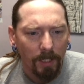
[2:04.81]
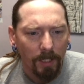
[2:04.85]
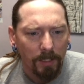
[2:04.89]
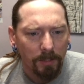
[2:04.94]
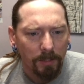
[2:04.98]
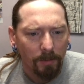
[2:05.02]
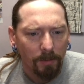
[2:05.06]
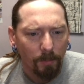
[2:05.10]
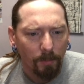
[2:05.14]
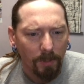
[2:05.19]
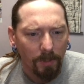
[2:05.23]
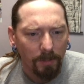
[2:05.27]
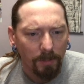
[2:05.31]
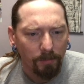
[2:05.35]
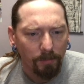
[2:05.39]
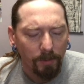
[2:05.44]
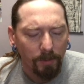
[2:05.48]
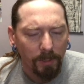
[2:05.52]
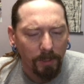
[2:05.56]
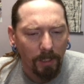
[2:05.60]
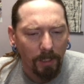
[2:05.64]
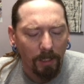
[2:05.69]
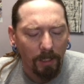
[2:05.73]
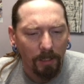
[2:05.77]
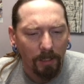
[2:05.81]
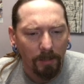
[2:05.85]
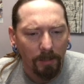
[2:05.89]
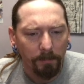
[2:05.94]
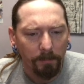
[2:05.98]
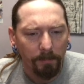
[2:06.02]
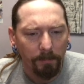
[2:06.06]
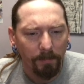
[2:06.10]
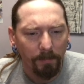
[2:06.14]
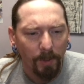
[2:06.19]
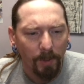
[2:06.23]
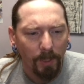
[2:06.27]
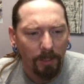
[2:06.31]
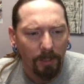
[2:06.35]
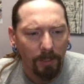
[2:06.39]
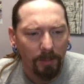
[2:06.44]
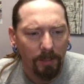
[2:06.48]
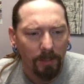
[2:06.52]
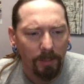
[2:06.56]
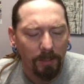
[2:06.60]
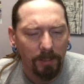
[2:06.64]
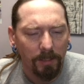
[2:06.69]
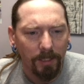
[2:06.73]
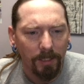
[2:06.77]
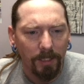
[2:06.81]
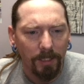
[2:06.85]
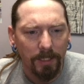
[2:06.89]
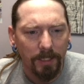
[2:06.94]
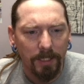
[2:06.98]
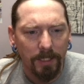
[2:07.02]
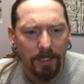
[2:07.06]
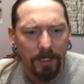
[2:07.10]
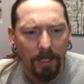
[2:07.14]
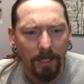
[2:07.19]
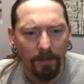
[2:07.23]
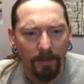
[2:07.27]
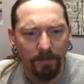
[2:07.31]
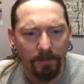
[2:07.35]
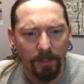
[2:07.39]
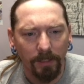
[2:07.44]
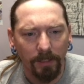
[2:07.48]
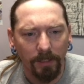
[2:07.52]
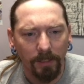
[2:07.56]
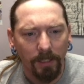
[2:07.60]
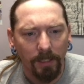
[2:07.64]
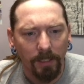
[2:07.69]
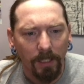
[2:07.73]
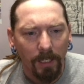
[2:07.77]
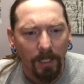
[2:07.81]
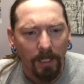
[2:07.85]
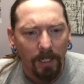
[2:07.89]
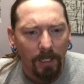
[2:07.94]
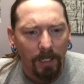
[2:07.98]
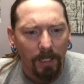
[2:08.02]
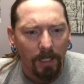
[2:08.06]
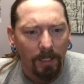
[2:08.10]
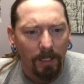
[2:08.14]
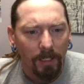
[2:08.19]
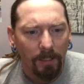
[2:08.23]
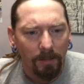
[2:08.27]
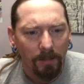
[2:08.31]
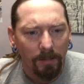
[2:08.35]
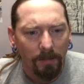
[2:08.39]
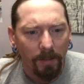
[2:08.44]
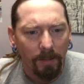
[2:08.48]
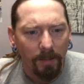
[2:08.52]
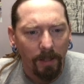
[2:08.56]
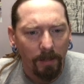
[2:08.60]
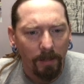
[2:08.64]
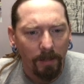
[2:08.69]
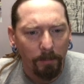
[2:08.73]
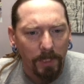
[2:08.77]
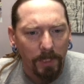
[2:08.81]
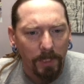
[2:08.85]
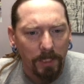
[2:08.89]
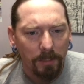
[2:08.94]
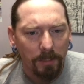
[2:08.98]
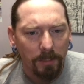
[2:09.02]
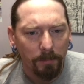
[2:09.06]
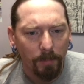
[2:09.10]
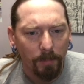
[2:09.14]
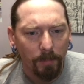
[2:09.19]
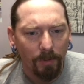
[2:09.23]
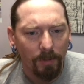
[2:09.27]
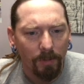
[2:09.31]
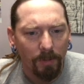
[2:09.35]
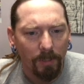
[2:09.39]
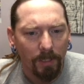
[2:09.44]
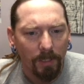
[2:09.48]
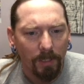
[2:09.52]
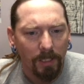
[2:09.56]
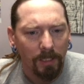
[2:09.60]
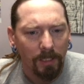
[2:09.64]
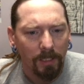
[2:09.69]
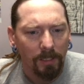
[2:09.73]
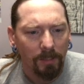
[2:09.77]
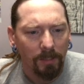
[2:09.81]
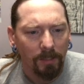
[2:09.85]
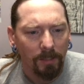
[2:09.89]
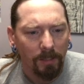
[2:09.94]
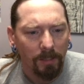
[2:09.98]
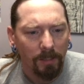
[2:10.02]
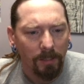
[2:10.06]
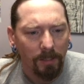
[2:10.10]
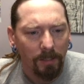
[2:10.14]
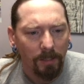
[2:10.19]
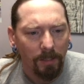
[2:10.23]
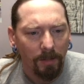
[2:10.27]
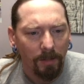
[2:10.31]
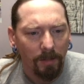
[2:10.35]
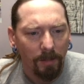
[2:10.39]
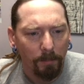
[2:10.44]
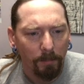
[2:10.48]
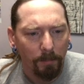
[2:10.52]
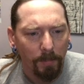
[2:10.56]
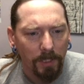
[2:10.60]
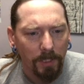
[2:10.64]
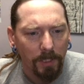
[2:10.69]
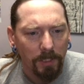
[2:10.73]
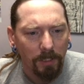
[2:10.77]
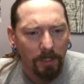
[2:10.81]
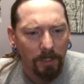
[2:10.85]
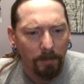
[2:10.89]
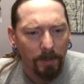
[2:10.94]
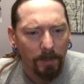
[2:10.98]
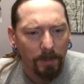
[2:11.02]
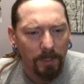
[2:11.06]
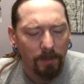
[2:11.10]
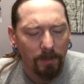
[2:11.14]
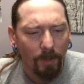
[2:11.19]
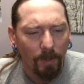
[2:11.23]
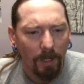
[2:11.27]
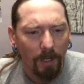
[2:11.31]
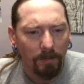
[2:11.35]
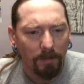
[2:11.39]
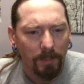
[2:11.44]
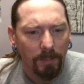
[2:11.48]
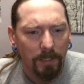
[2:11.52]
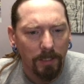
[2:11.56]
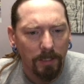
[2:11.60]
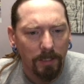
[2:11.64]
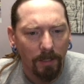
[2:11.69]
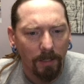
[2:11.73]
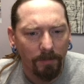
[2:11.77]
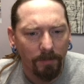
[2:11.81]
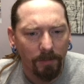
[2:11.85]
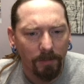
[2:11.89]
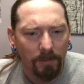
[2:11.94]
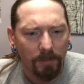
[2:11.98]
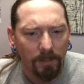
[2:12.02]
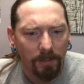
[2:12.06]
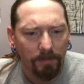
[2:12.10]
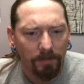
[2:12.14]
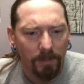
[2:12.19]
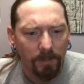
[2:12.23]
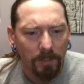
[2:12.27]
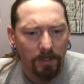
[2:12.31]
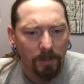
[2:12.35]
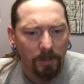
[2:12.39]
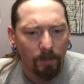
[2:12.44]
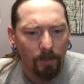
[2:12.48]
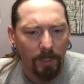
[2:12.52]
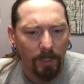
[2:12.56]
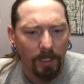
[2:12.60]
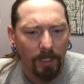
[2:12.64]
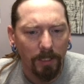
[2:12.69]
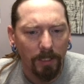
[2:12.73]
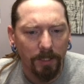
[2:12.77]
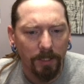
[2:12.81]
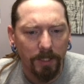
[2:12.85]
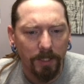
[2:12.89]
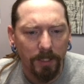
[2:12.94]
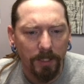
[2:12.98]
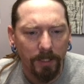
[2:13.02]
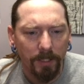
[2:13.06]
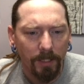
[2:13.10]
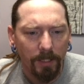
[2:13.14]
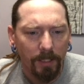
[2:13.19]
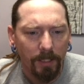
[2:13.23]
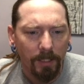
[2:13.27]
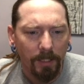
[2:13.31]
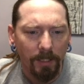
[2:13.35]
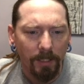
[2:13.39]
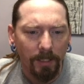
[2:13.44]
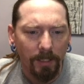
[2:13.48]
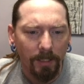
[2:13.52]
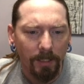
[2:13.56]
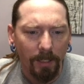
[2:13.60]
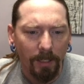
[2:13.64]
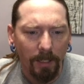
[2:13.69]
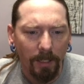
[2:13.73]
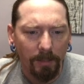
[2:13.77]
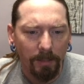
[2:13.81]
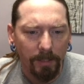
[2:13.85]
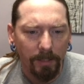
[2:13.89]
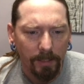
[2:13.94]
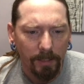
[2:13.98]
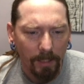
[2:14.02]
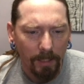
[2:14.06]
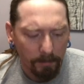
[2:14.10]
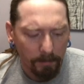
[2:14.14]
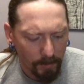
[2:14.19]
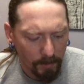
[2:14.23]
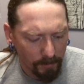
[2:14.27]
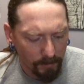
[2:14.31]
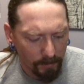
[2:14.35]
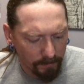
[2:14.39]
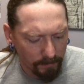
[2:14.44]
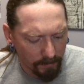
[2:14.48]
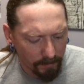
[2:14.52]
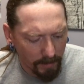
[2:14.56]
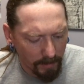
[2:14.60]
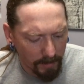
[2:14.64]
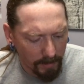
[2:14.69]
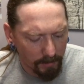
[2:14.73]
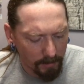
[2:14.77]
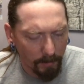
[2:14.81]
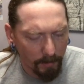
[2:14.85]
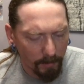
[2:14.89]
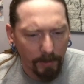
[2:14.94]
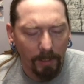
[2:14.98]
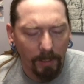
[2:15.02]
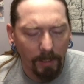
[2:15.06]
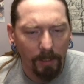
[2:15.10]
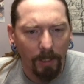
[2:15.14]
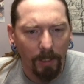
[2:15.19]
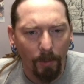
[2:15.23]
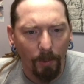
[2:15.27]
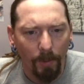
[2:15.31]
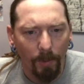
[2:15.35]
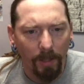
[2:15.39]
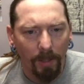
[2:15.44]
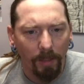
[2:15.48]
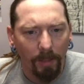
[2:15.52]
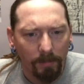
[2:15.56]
So what if we come here to d7? It'll then be supporting the bishop as well as several of the squares. I like that move. That's what we're going to go with.